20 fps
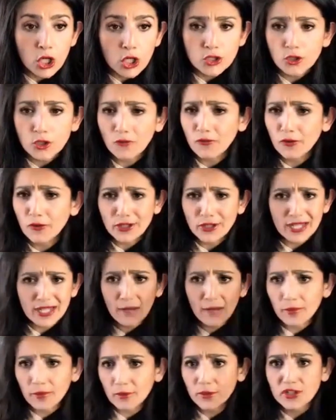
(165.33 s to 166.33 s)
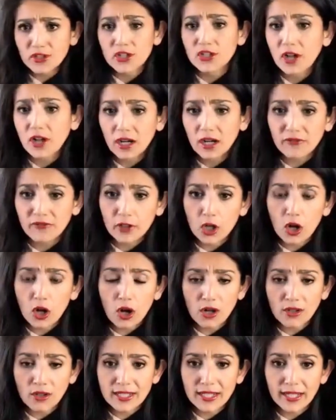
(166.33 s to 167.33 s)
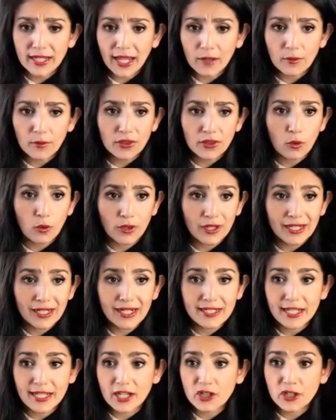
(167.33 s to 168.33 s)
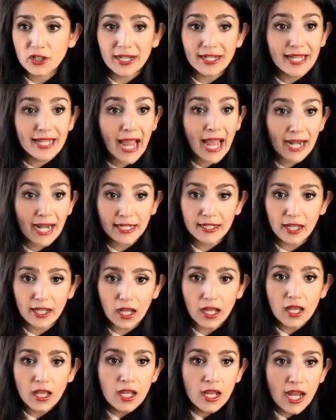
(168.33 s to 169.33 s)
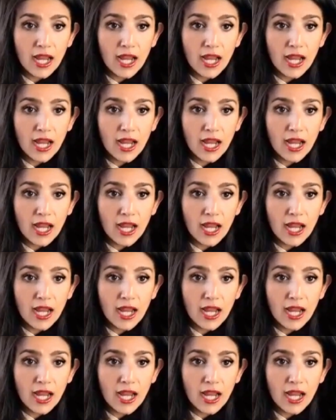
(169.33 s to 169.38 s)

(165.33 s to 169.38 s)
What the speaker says: So for example, we just got off a call today with an organization in Canada,